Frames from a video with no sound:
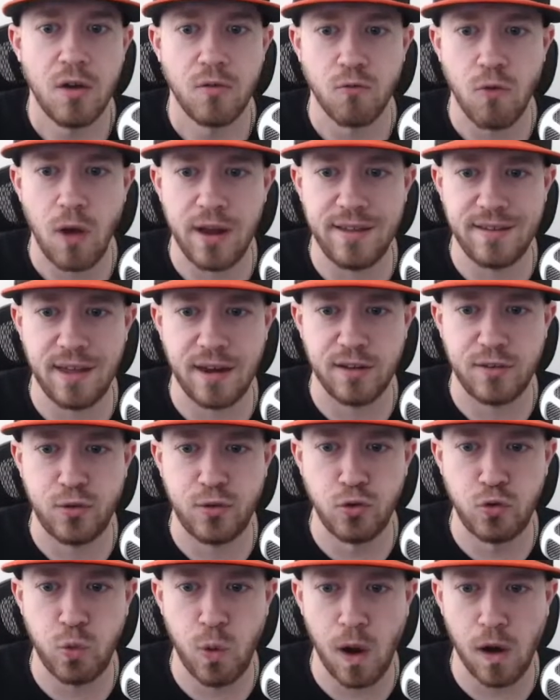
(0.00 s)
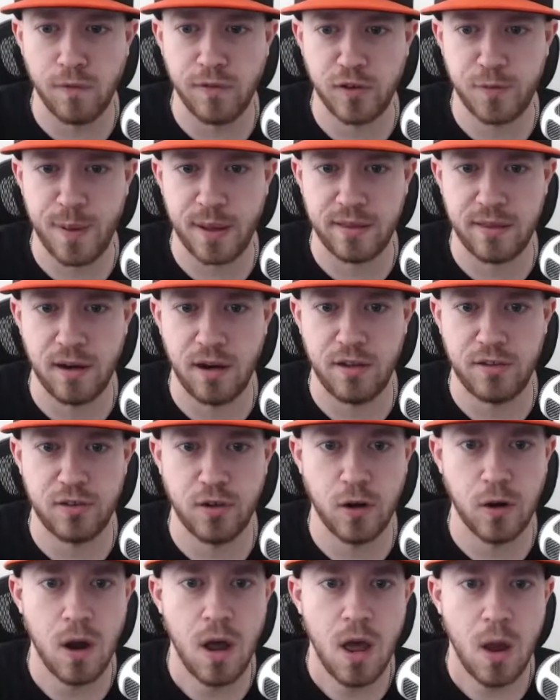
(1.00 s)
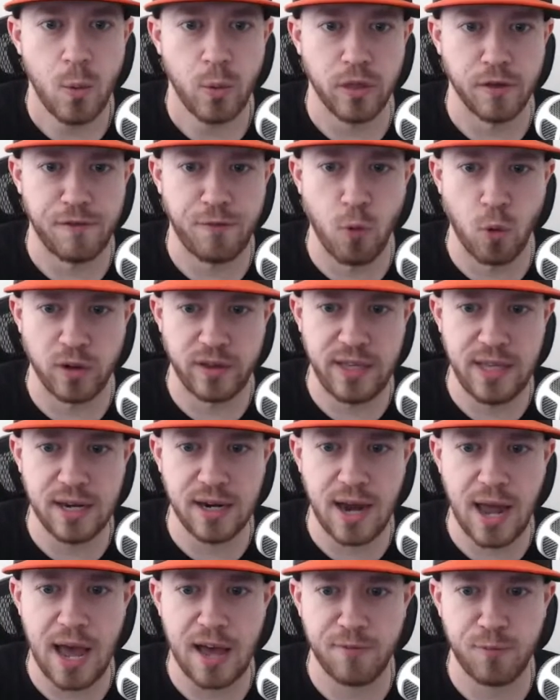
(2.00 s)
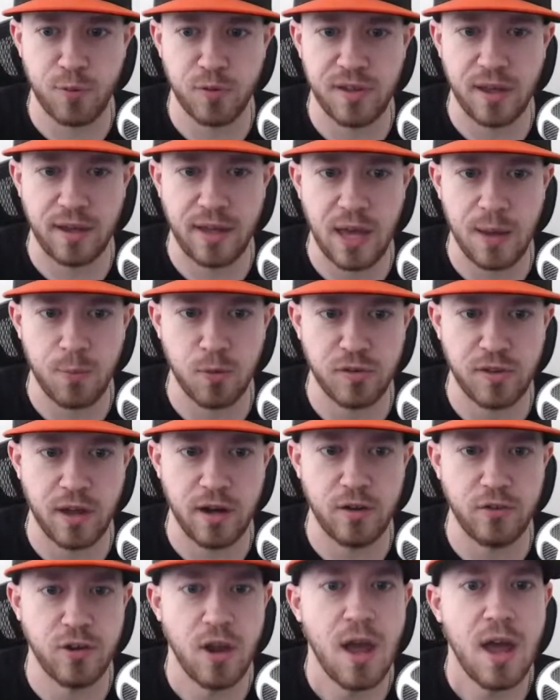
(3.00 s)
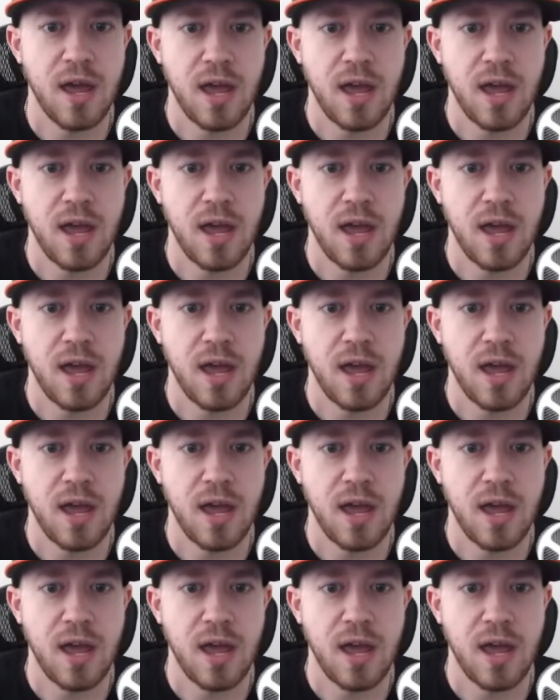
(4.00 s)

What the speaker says: Righties had a 212 expected ISO with a 14.5% K percentage.